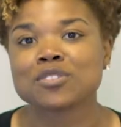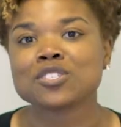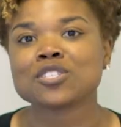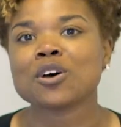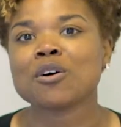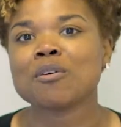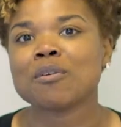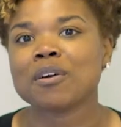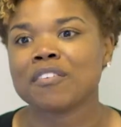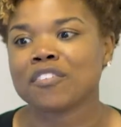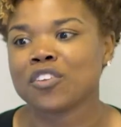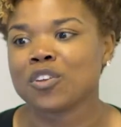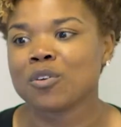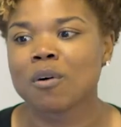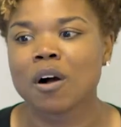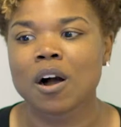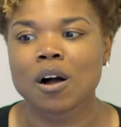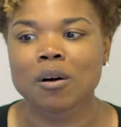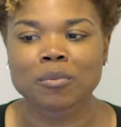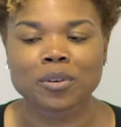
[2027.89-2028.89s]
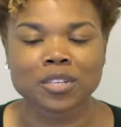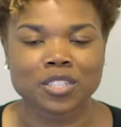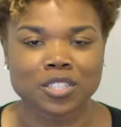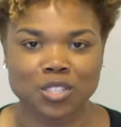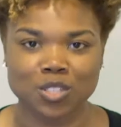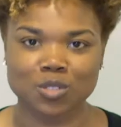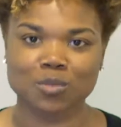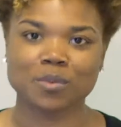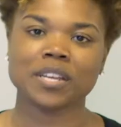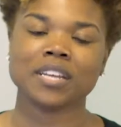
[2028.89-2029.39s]
So if you all were
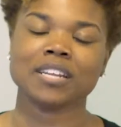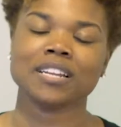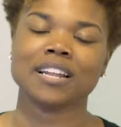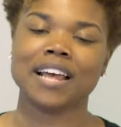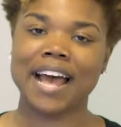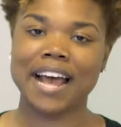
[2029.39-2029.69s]
to tweet